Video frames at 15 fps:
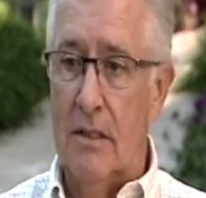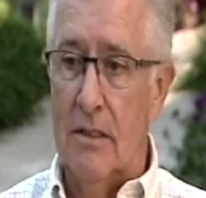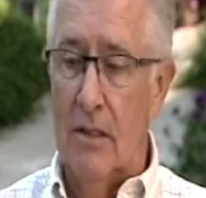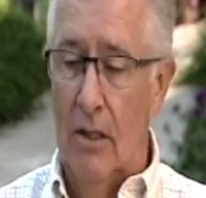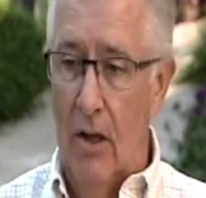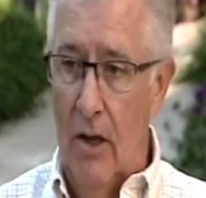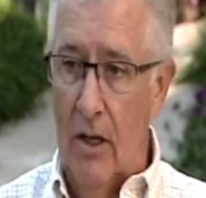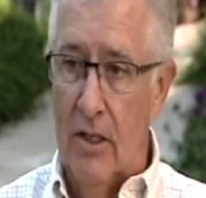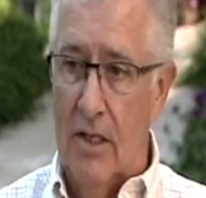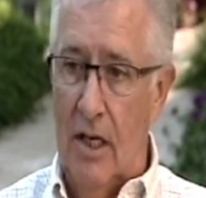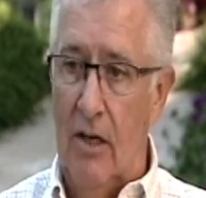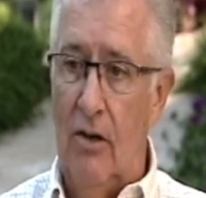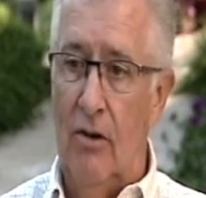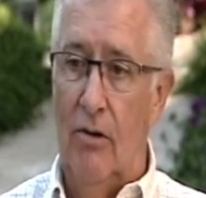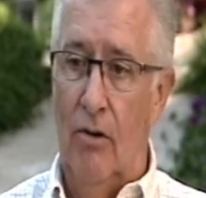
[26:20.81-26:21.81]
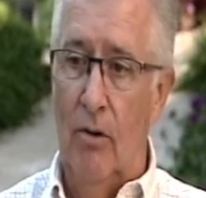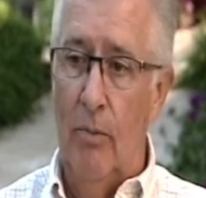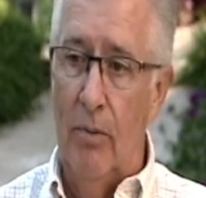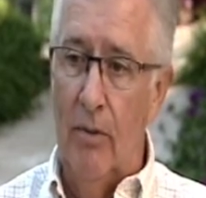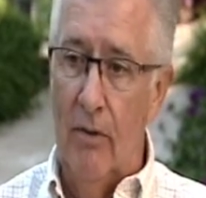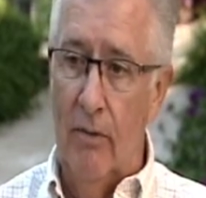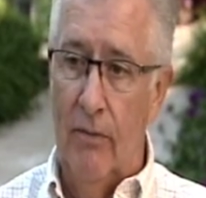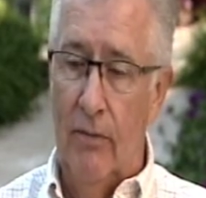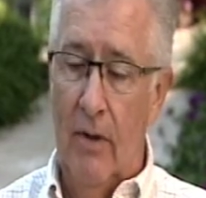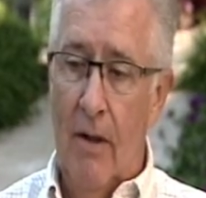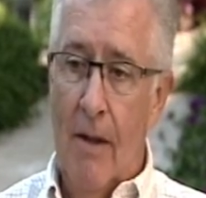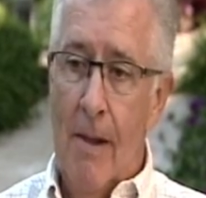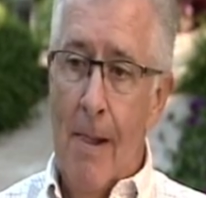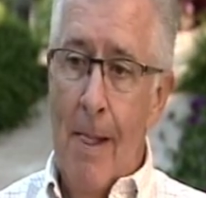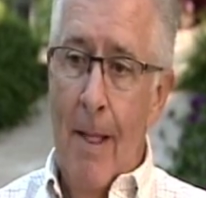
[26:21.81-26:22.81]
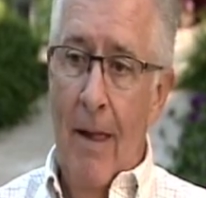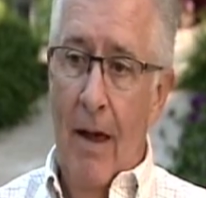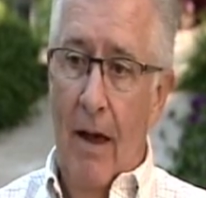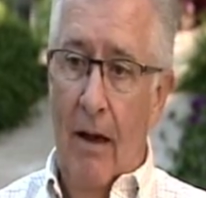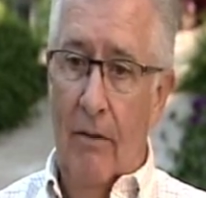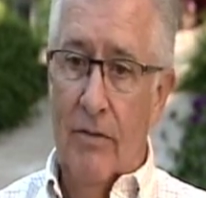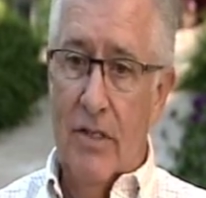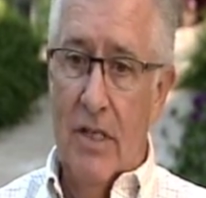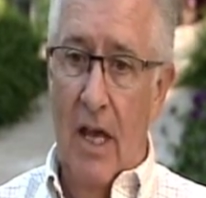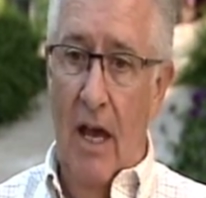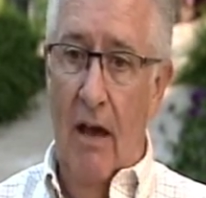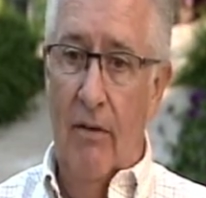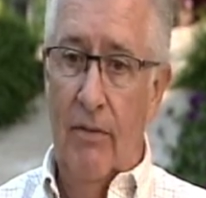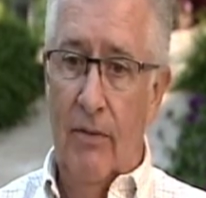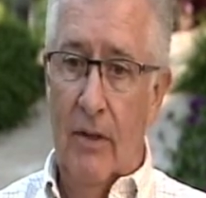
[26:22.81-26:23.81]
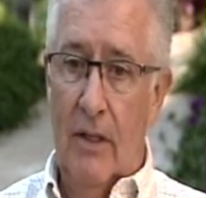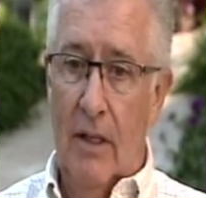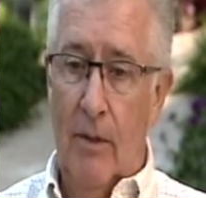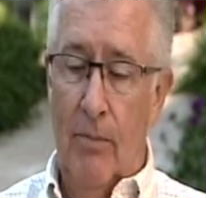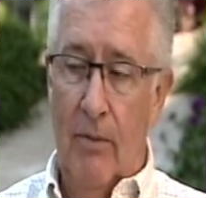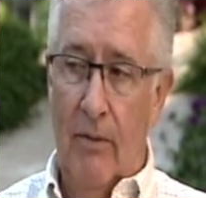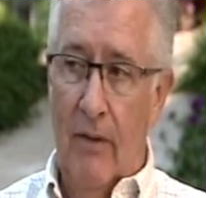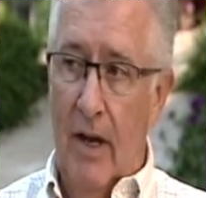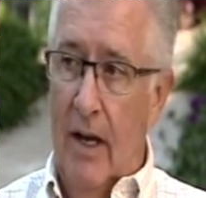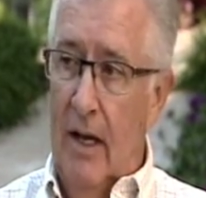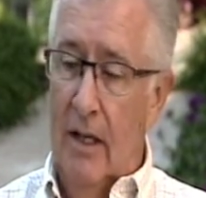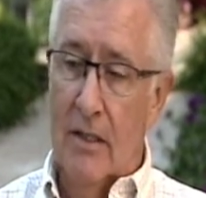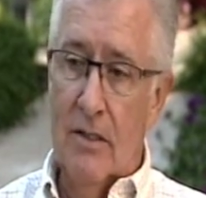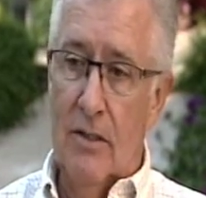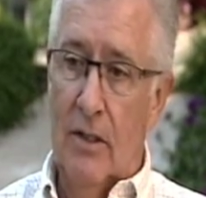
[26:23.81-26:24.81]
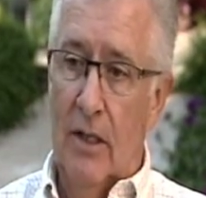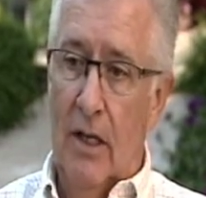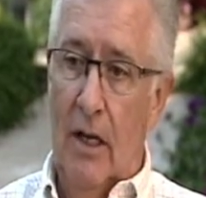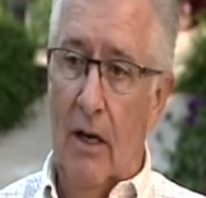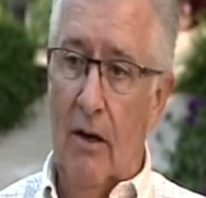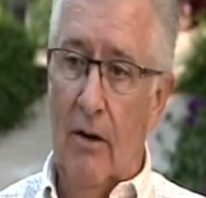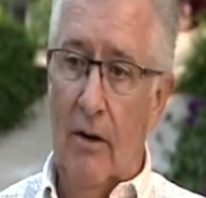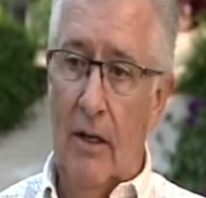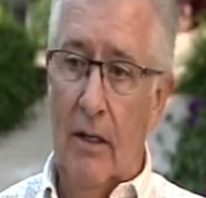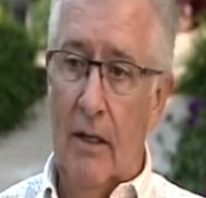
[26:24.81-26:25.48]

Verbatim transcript: It's a long-tenured group of, of staff and they provide excellent care and,